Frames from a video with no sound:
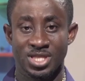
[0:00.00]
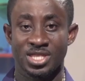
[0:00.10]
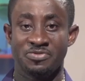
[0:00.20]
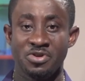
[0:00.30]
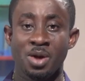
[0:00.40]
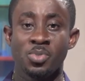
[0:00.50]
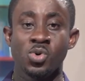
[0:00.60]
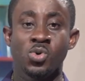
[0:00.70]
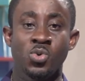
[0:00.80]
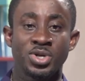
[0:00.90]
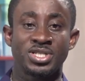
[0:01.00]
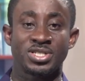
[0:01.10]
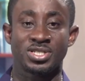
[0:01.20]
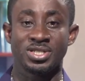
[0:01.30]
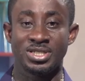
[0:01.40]
The variable which
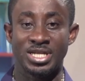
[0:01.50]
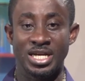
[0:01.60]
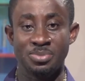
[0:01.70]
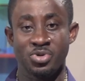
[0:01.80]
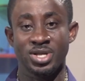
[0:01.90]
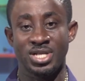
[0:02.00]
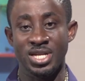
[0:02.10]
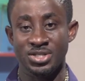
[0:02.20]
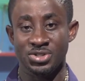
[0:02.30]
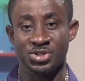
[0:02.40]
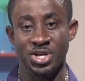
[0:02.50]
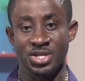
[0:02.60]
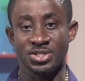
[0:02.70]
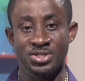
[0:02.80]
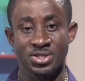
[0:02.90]
is deliberately
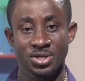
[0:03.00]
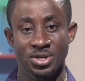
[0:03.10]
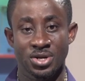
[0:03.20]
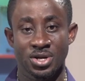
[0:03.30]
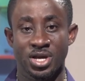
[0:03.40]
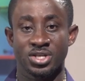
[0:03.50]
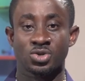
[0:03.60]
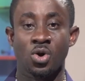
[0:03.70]
changed is